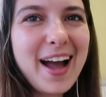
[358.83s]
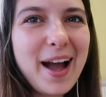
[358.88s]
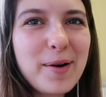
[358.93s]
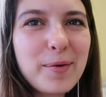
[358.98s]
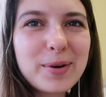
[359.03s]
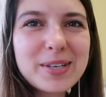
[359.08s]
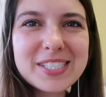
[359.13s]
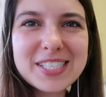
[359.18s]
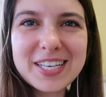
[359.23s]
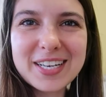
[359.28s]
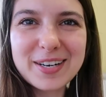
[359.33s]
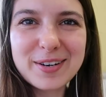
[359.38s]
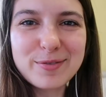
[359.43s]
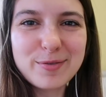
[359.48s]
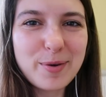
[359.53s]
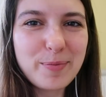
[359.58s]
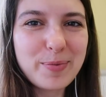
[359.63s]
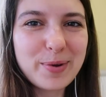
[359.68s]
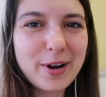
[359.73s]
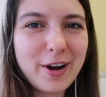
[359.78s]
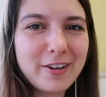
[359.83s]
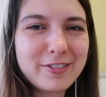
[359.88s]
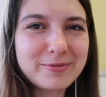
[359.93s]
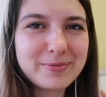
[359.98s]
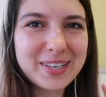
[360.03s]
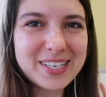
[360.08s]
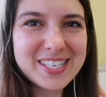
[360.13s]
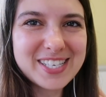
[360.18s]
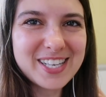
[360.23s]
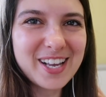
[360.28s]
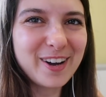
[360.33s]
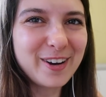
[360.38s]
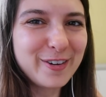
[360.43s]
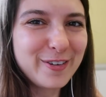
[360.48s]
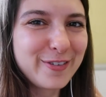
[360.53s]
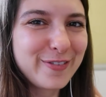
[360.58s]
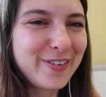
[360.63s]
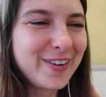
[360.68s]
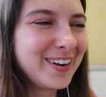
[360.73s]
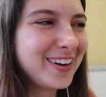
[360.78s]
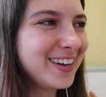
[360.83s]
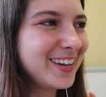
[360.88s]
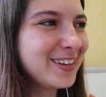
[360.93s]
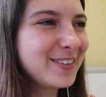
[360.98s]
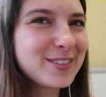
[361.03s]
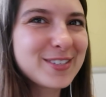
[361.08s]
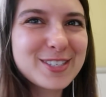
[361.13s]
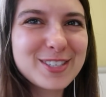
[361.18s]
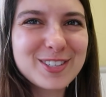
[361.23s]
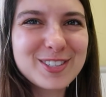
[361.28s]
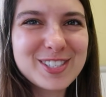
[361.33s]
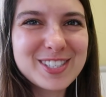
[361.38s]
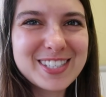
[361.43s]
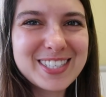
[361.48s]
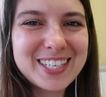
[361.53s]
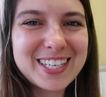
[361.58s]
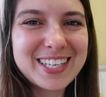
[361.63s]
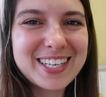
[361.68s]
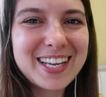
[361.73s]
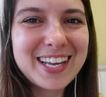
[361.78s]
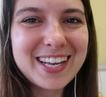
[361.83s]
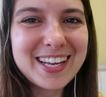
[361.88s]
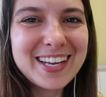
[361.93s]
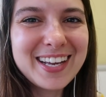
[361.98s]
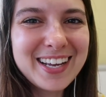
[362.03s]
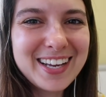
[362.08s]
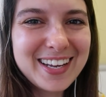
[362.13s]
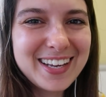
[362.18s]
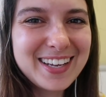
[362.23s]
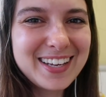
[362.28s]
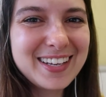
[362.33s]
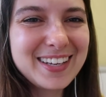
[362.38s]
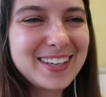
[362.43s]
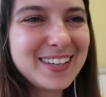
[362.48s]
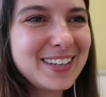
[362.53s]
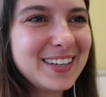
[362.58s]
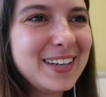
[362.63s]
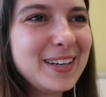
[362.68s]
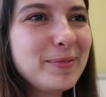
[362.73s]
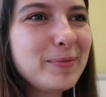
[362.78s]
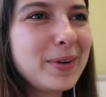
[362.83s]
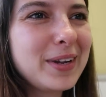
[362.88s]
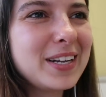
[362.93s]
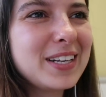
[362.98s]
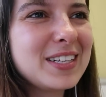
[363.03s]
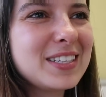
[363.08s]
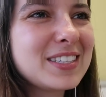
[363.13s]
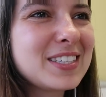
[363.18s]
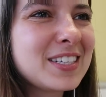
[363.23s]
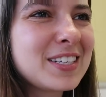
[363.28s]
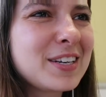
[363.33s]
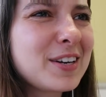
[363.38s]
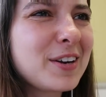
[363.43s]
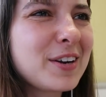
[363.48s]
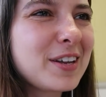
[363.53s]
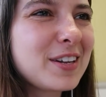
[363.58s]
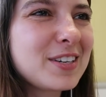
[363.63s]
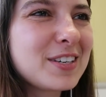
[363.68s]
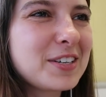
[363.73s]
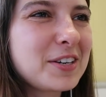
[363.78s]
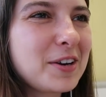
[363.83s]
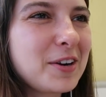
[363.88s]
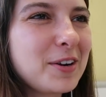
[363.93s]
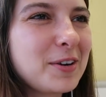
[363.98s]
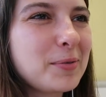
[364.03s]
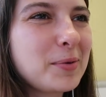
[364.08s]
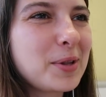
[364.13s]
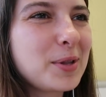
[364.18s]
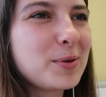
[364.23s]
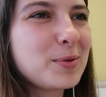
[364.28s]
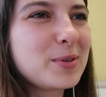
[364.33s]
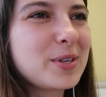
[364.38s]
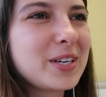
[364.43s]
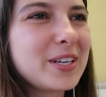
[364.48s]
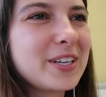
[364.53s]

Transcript: I wasn't gonna rip it off myself. It was so sticky. But it didn't hurt when you